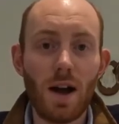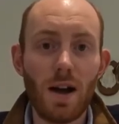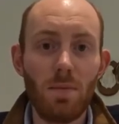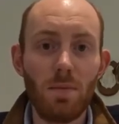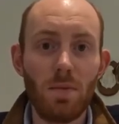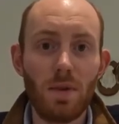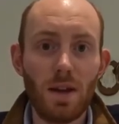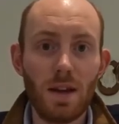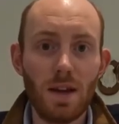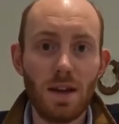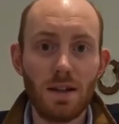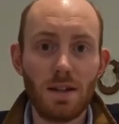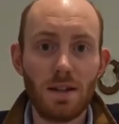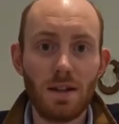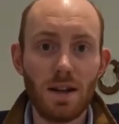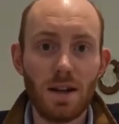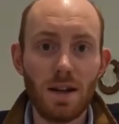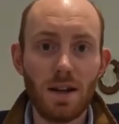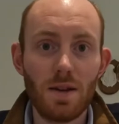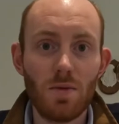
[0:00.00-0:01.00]
I'm here
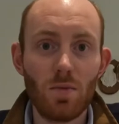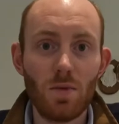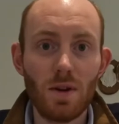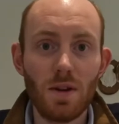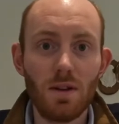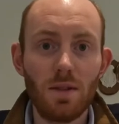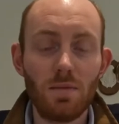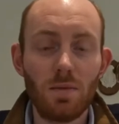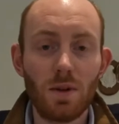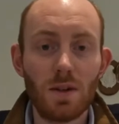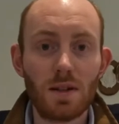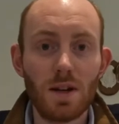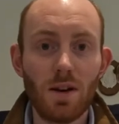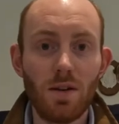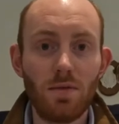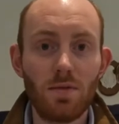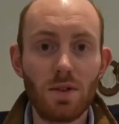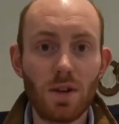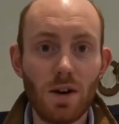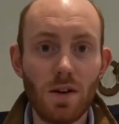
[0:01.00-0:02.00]
today with
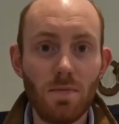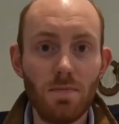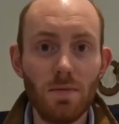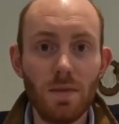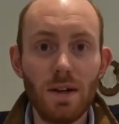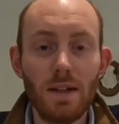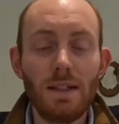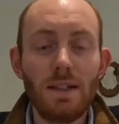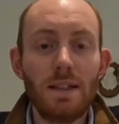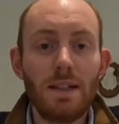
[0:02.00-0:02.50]
myself, Tom,